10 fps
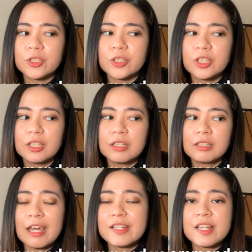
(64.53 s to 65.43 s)
your
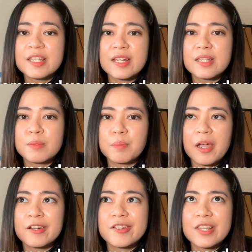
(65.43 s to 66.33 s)
license
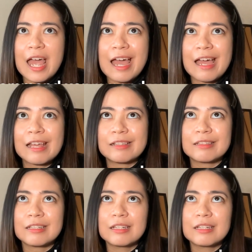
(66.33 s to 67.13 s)
expires on